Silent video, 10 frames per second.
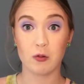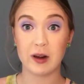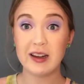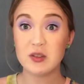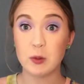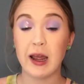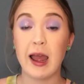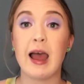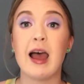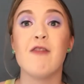right, we
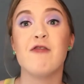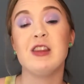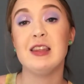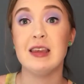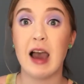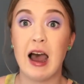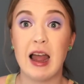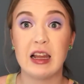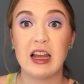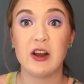have the
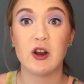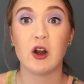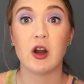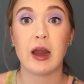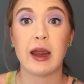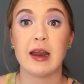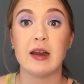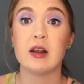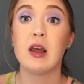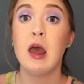eyeliner
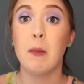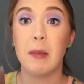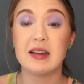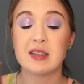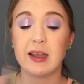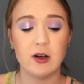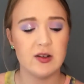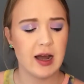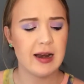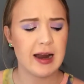and mascara
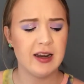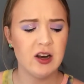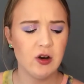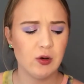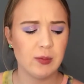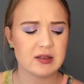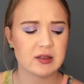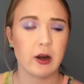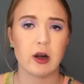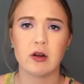done. I need a new
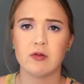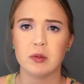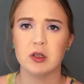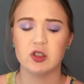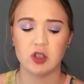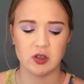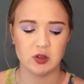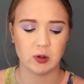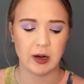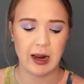mascara from the
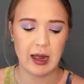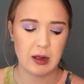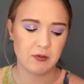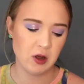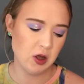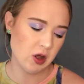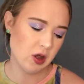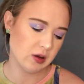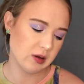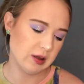drugstore. I have
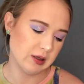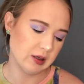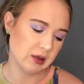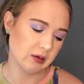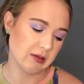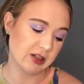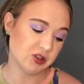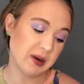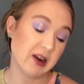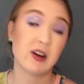the Lash
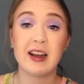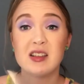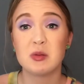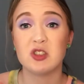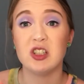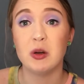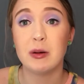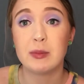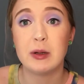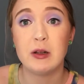Paradise, which I know
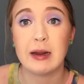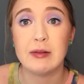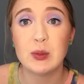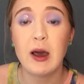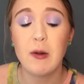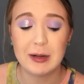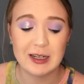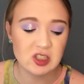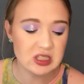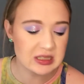everybody raves about, but
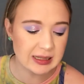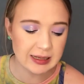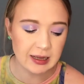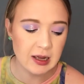it's just like,